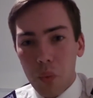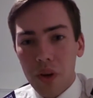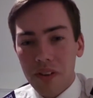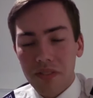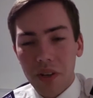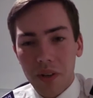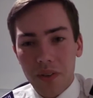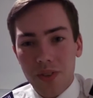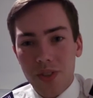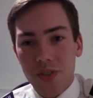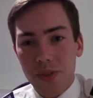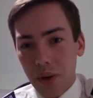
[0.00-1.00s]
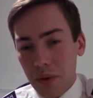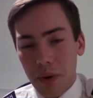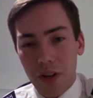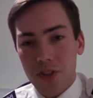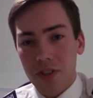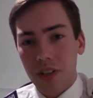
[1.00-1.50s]
We have learned so
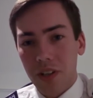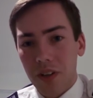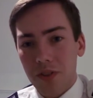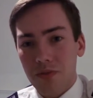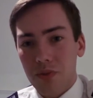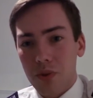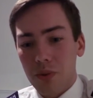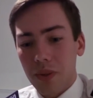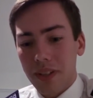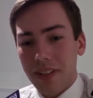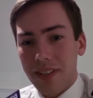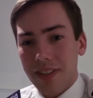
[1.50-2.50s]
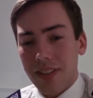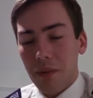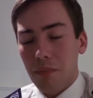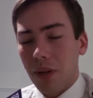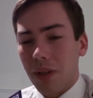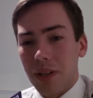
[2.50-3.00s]
much in the last 4 weeks, it's
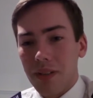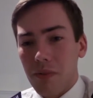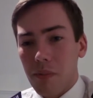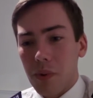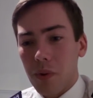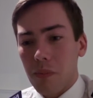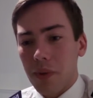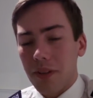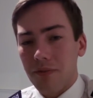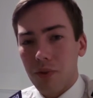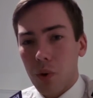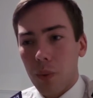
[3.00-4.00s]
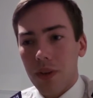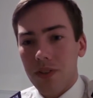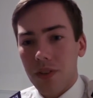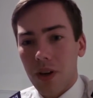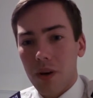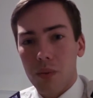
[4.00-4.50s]
unbelievable. I mean, 4
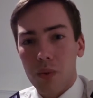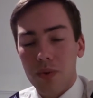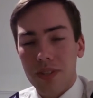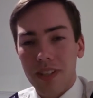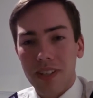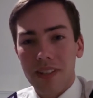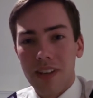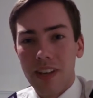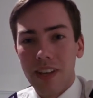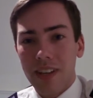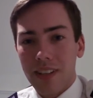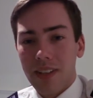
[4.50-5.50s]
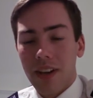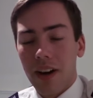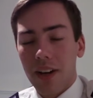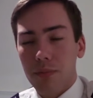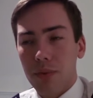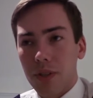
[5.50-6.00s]
weeks ago I walked in, yeah, I
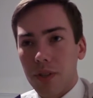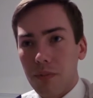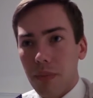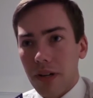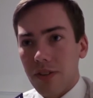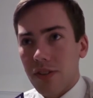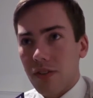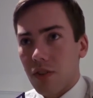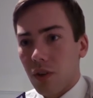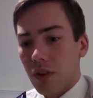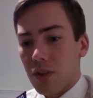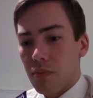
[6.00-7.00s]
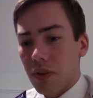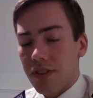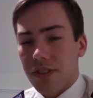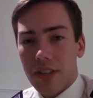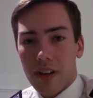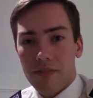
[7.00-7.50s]
had a pretty good basis of knowledge, but the
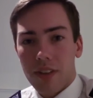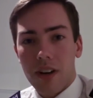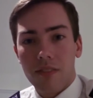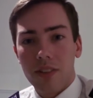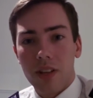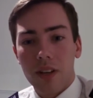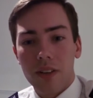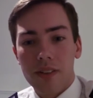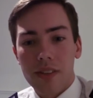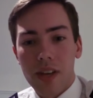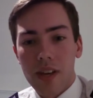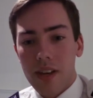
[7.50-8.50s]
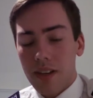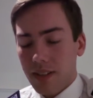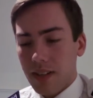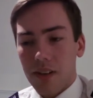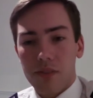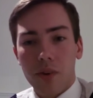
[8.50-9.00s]
stuff that I've learned,
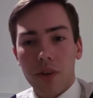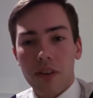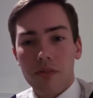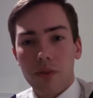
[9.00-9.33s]
yeah, I've gone